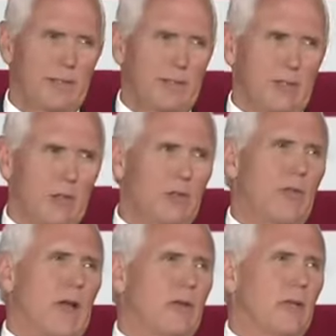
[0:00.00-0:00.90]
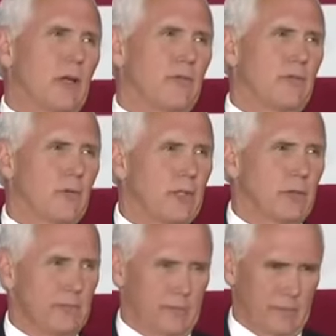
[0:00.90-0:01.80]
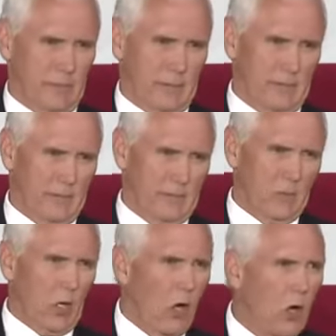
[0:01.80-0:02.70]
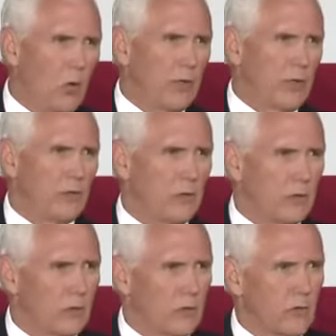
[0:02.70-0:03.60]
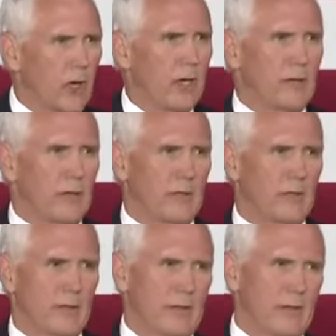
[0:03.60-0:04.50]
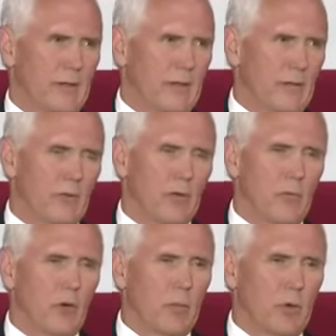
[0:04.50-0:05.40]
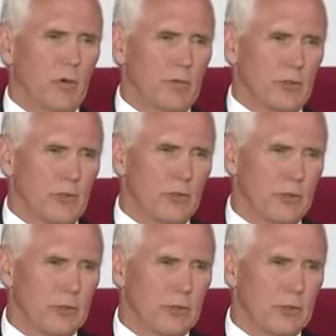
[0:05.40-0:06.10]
is founded on freedom, and always striving for a more perfect union.